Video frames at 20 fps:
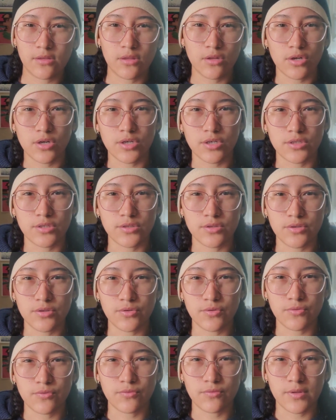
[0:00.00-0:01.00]
learned
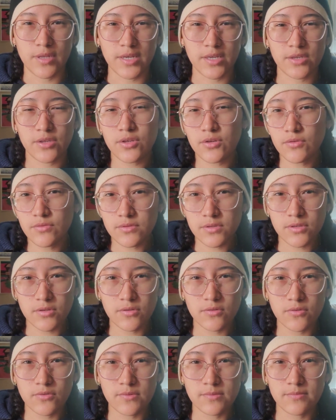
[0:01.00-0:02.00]
through like
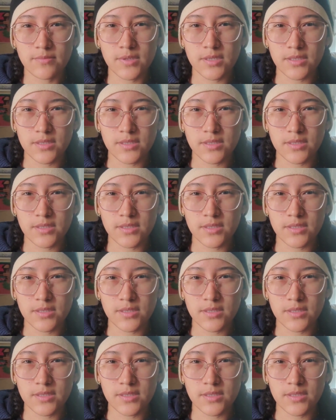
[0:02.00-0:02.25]
YouTube